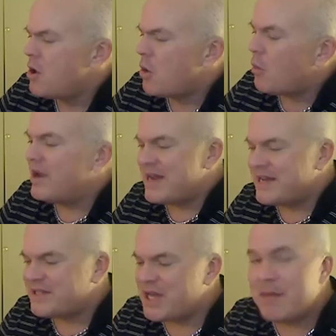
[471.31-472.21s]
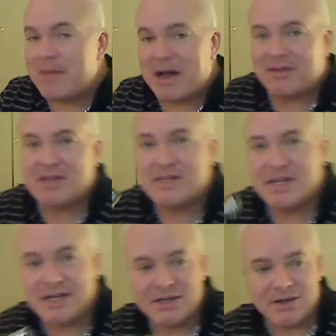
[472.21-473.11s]
One nice thing about this
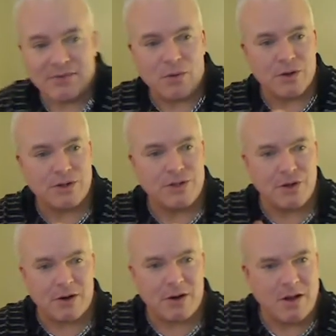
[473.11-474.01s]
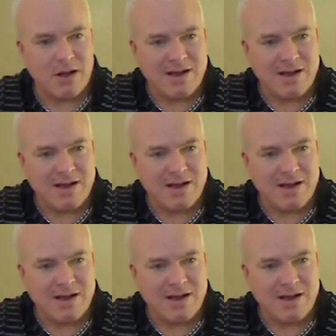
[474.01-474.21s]
is, of course, you